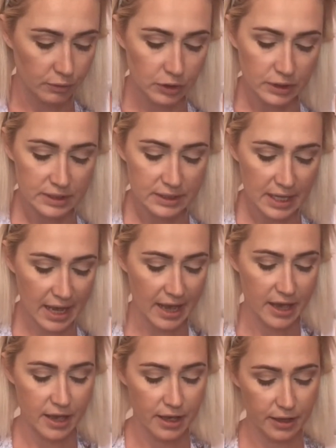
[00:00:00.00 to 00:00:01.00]
going to
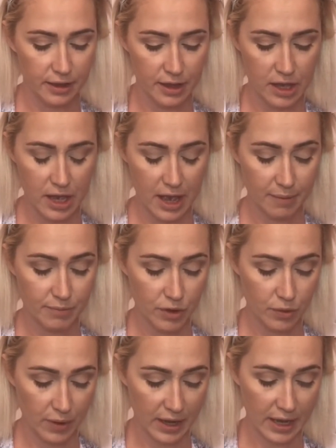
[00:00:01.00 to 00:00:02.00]
take the
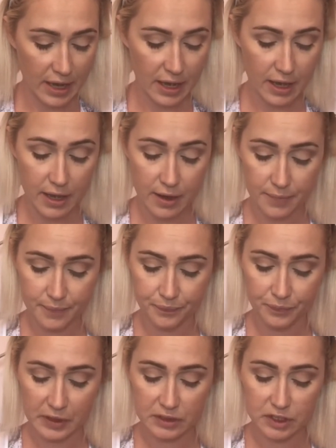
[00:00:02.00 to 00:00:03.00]
MUA
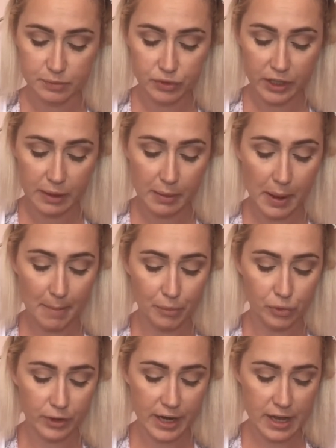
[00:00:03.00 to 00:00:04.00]
Spring
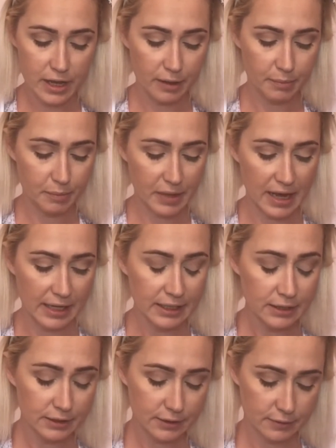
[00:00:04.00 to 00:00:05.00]
Break
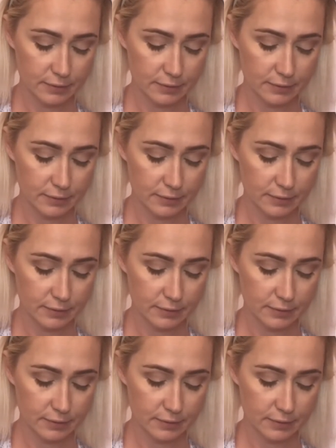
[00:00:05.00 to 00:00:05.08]
palette.